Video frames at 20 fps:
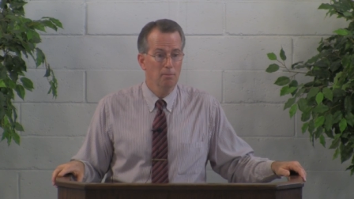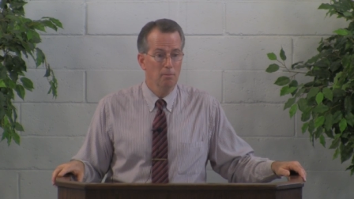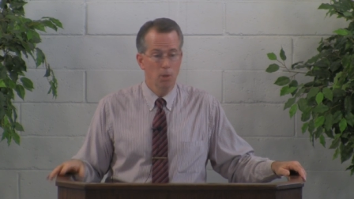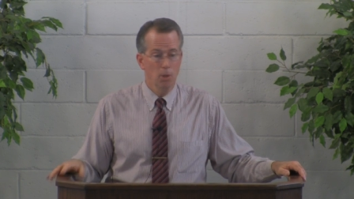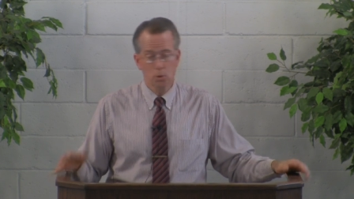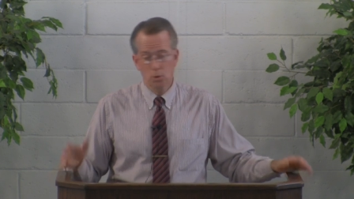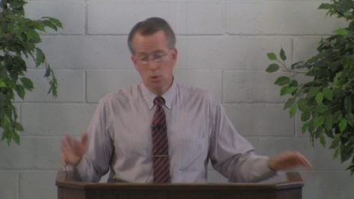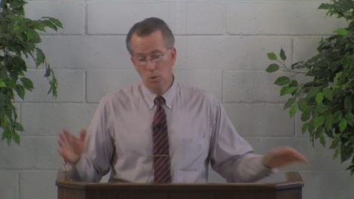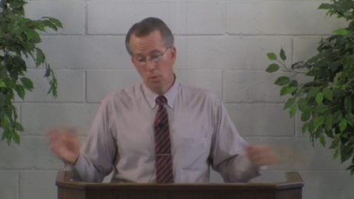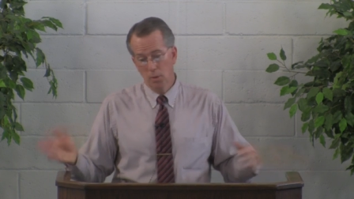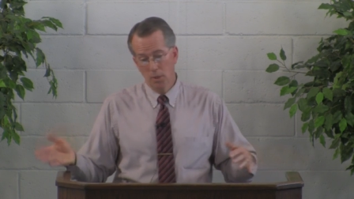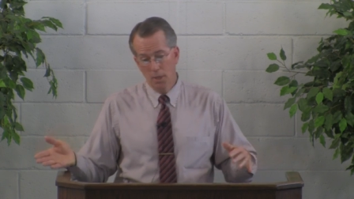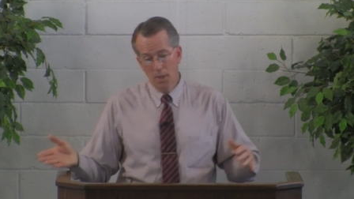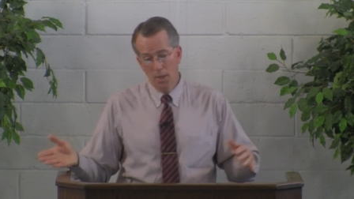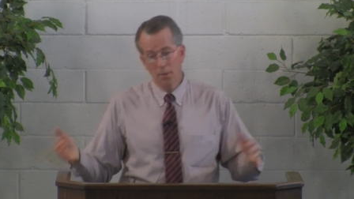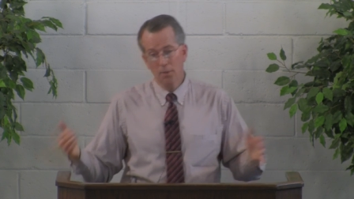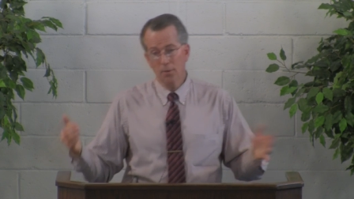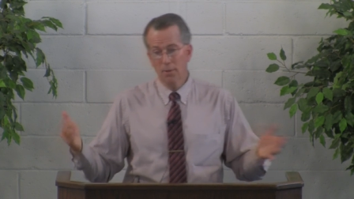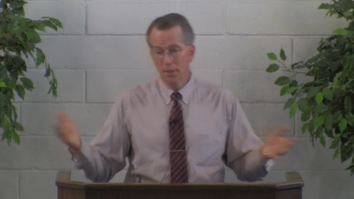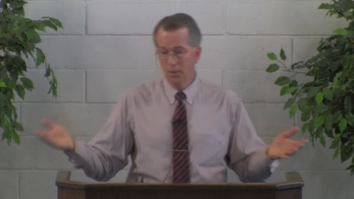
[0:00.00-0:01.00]
Those who are
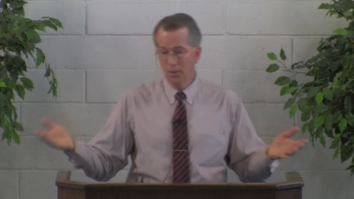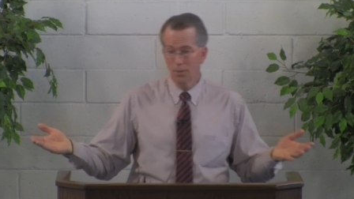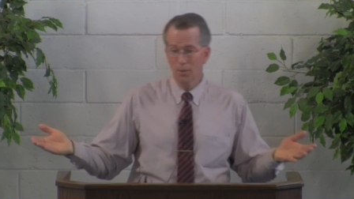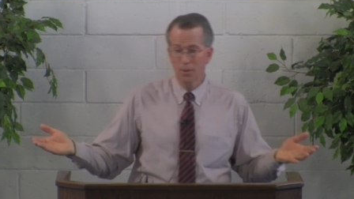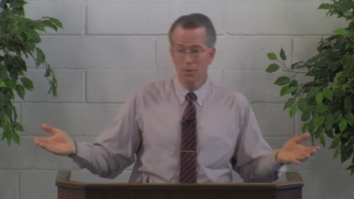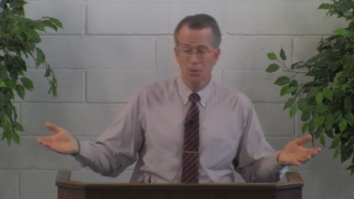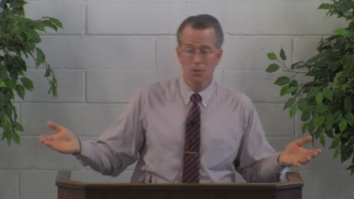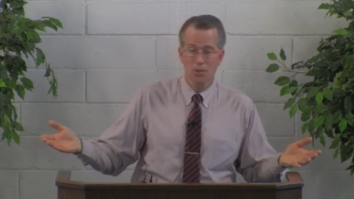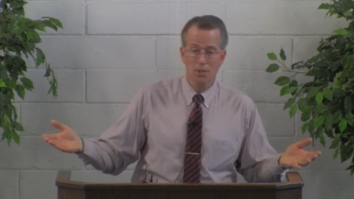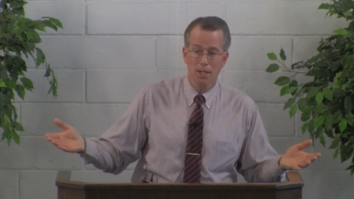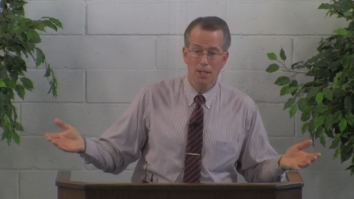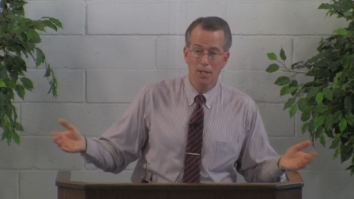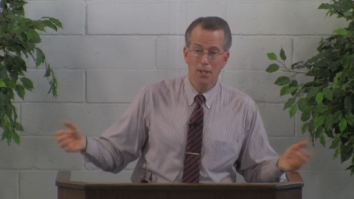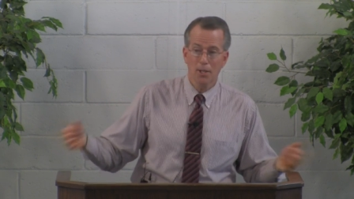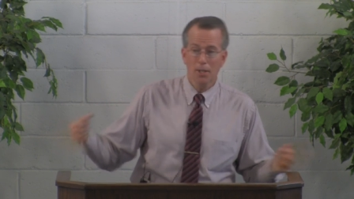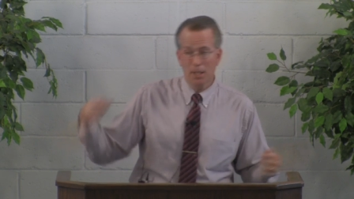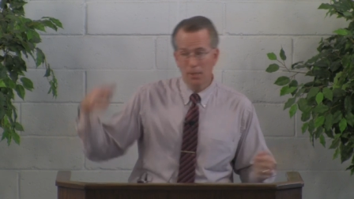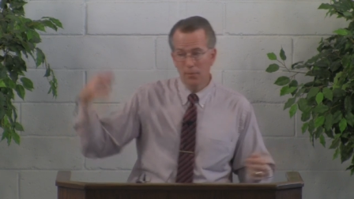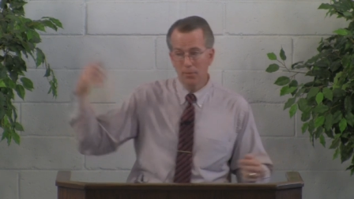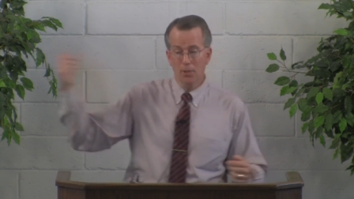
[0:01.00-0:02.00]
young think they're going to stay
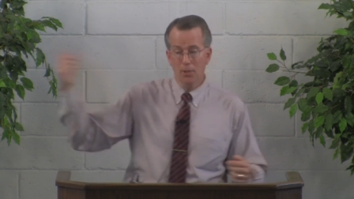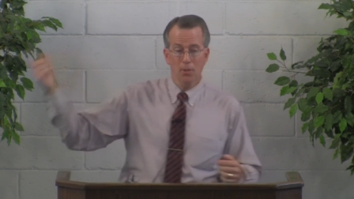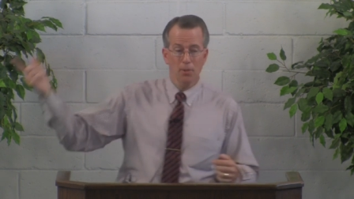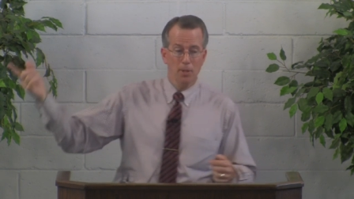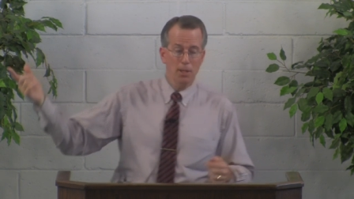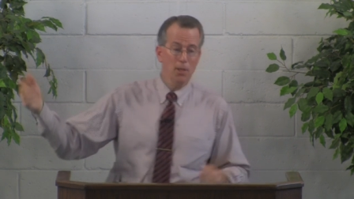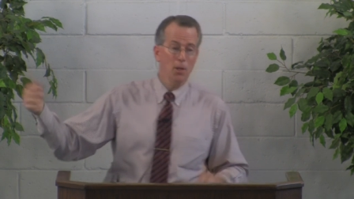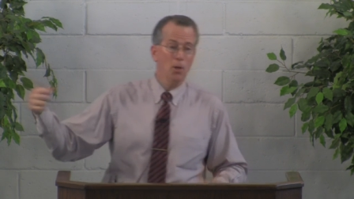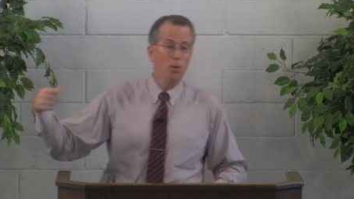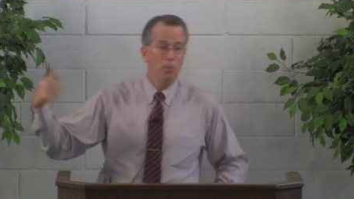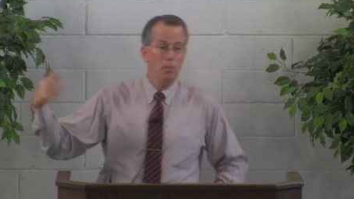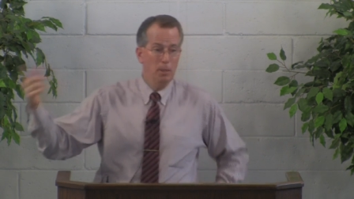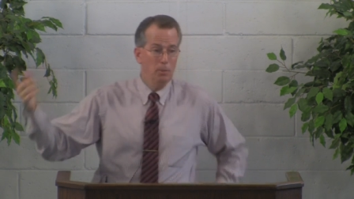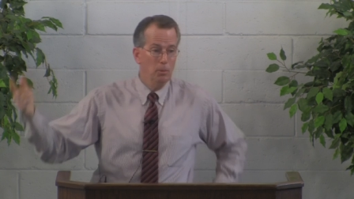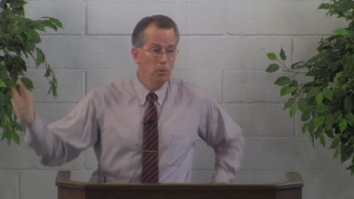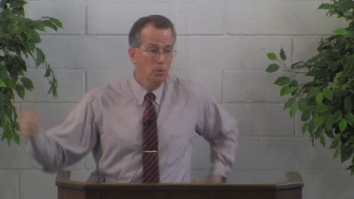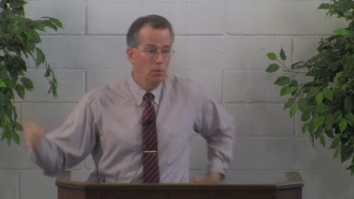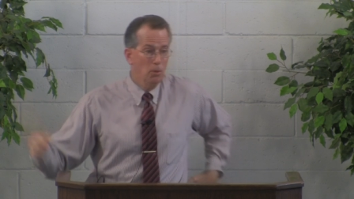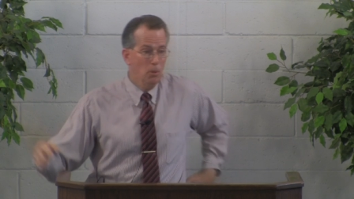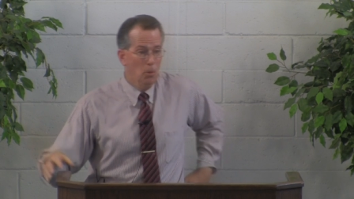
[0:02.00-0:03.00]
young even though they know
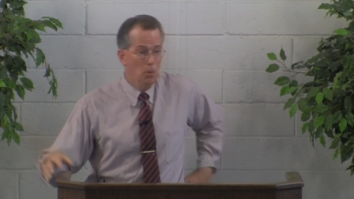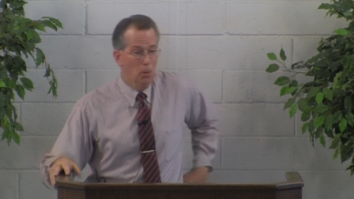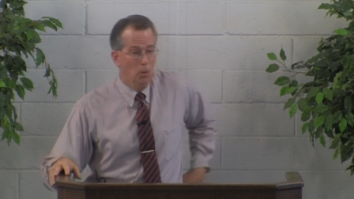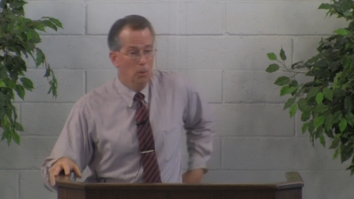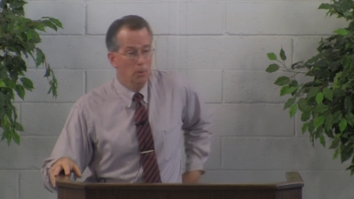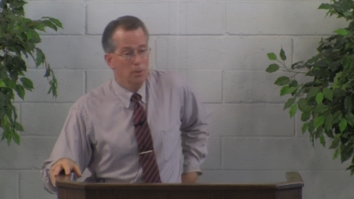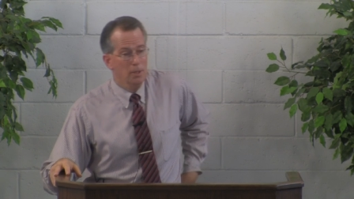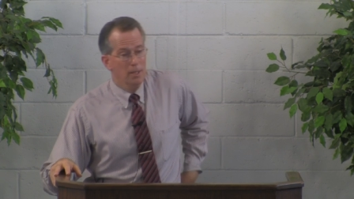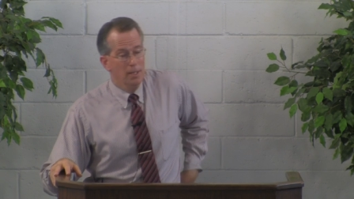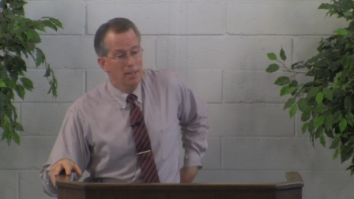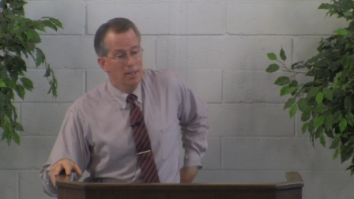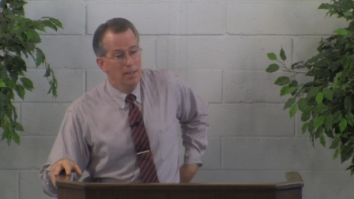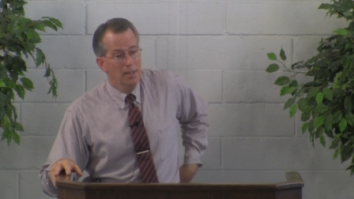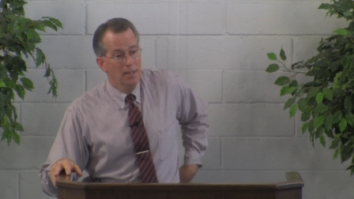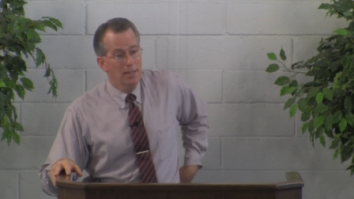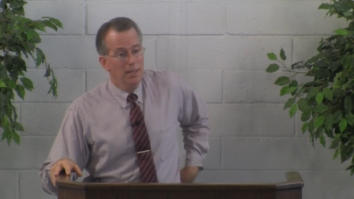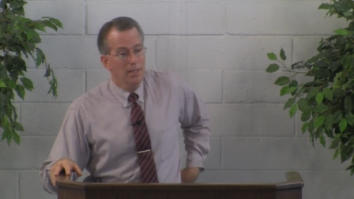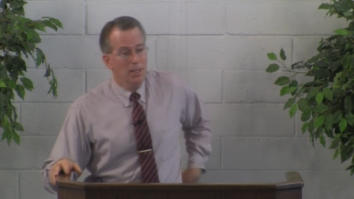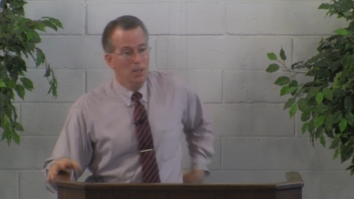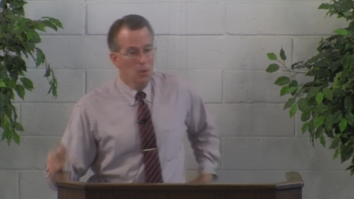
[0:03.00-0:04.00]
people grow old.
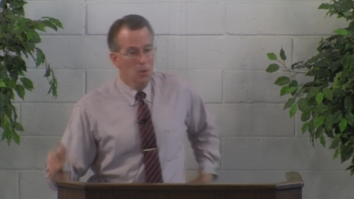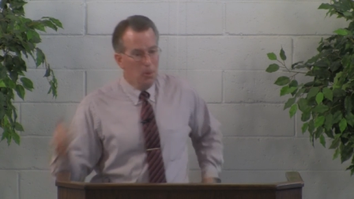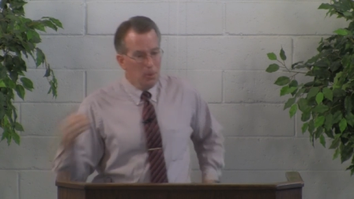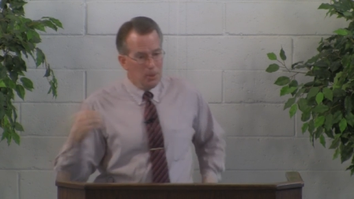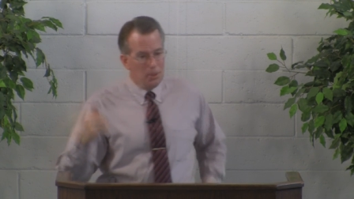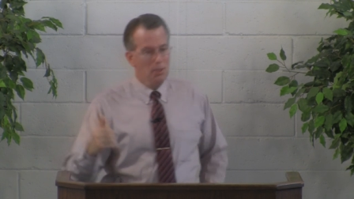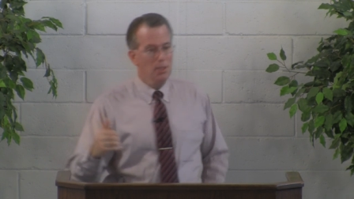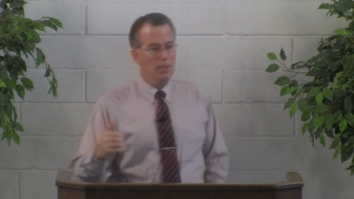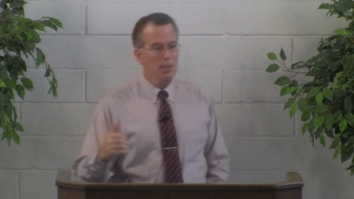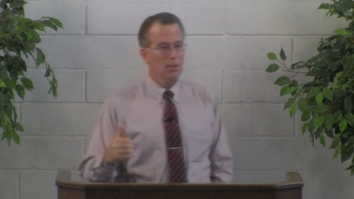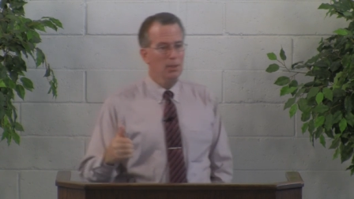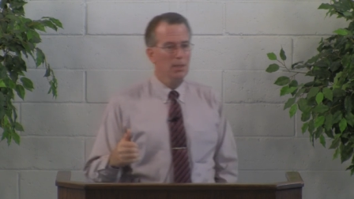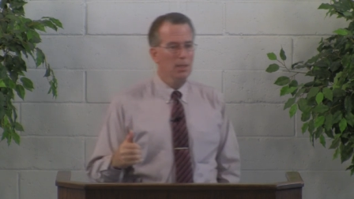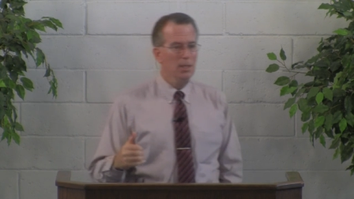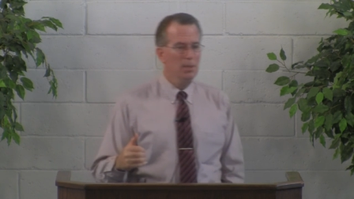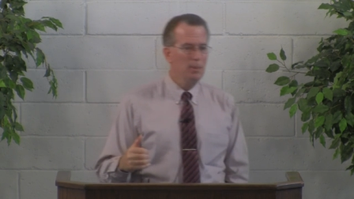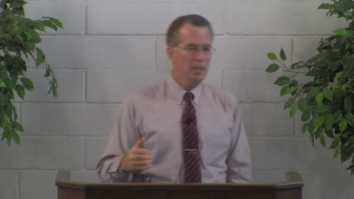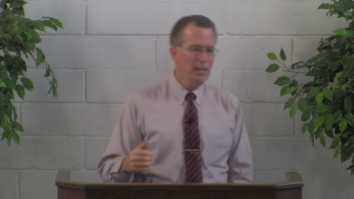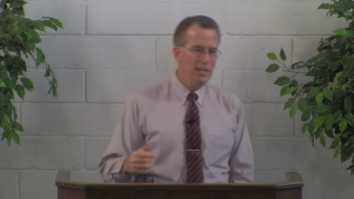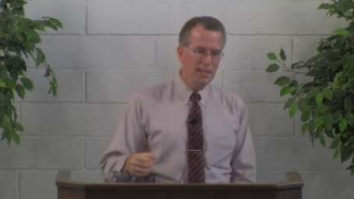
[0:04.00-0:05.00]
You always think you're going
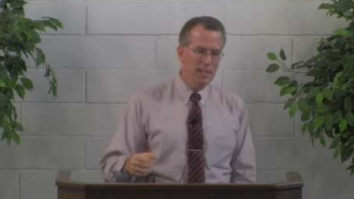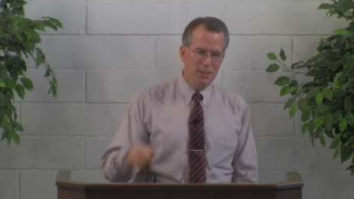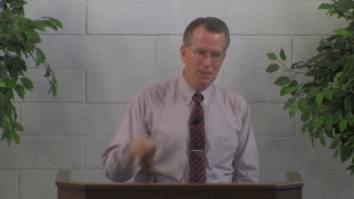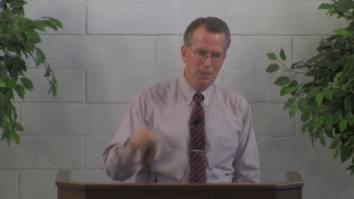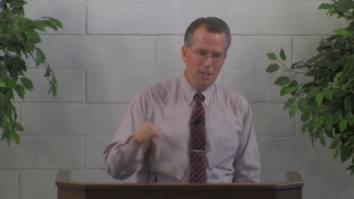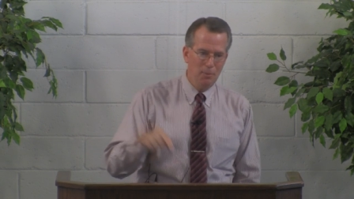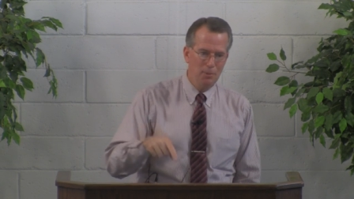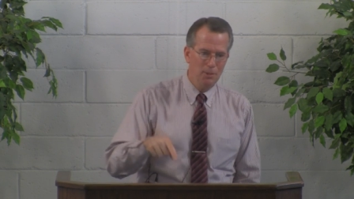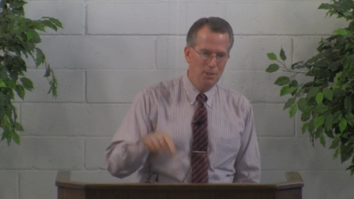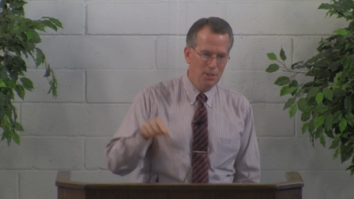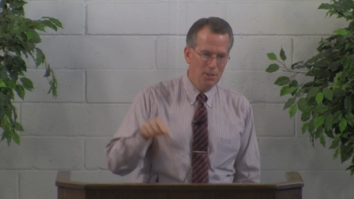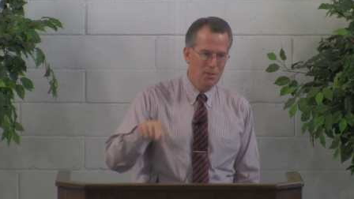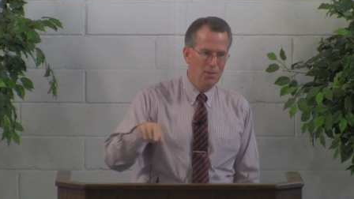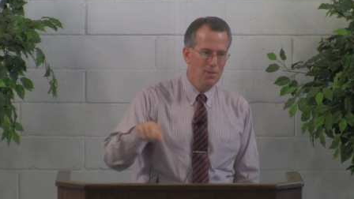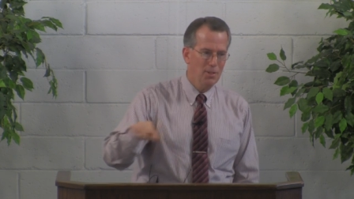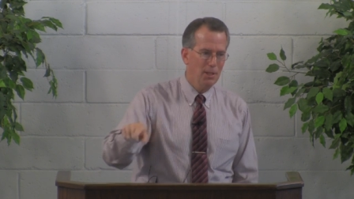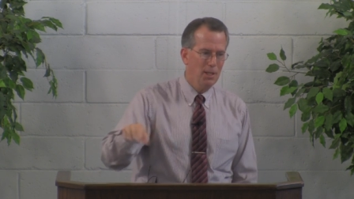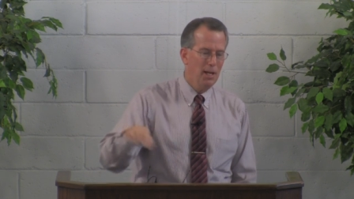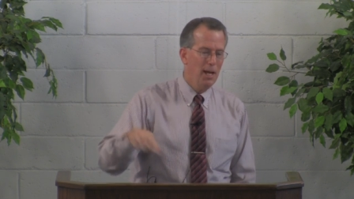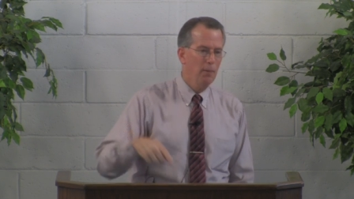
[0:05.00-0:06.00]
to be the exception
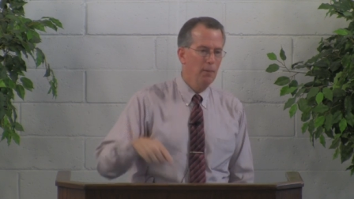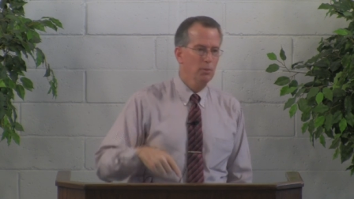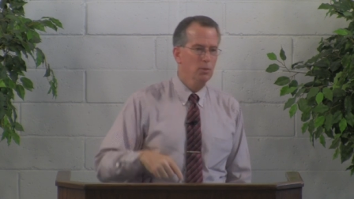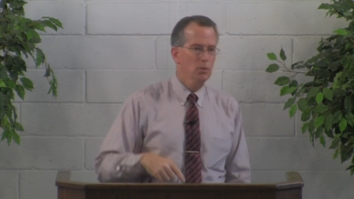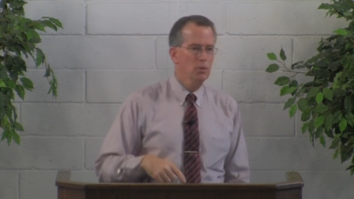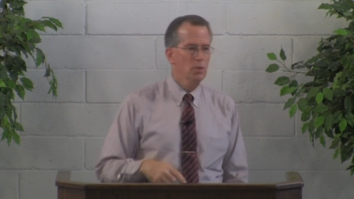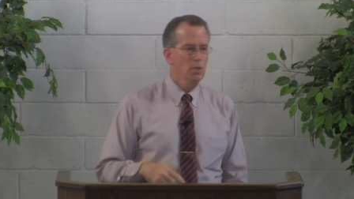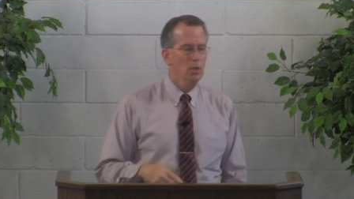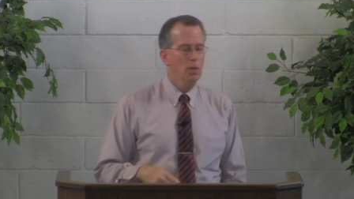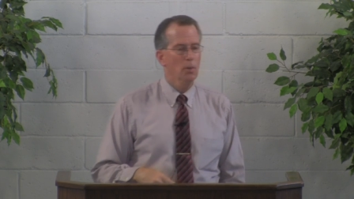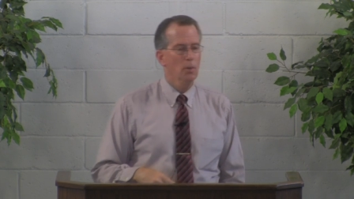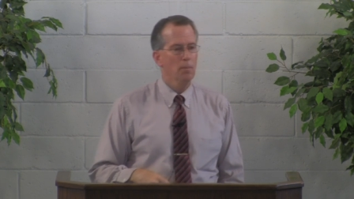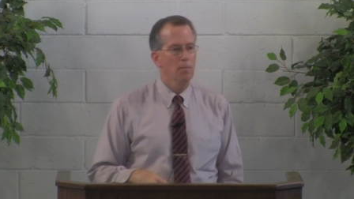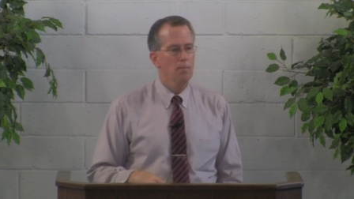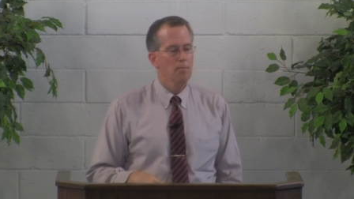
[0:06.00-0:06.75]
until it happens to you.